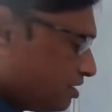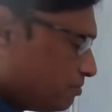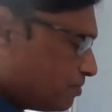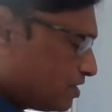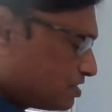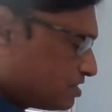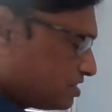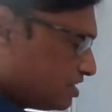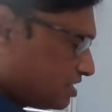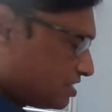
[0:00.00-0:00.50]

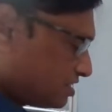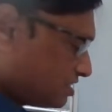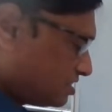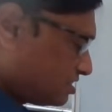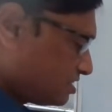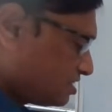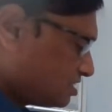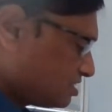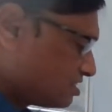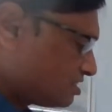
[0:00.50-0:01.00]
plus 6,
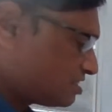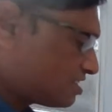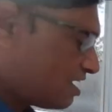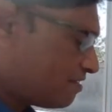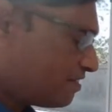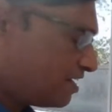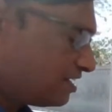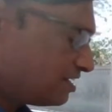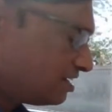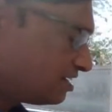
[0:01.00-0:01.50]

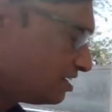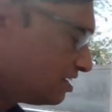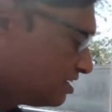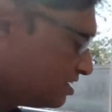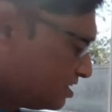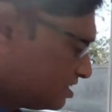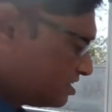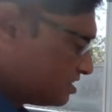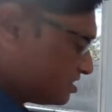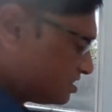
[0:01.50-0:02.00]
7,
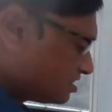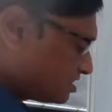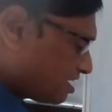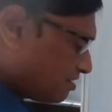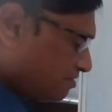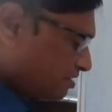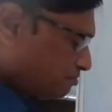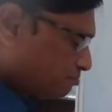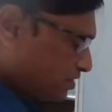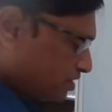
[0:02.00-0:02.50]

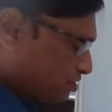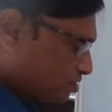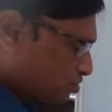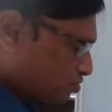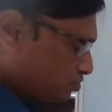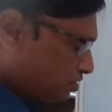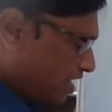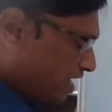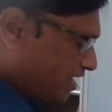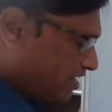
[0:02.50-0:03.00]
7 plus 2,
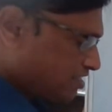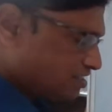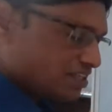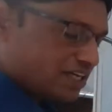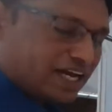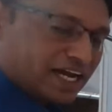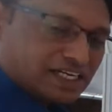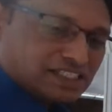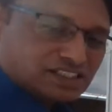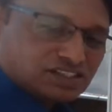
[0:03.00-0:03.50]
9,
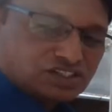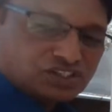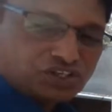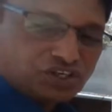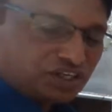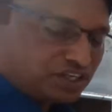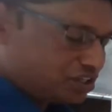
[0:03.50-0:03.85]
and 3,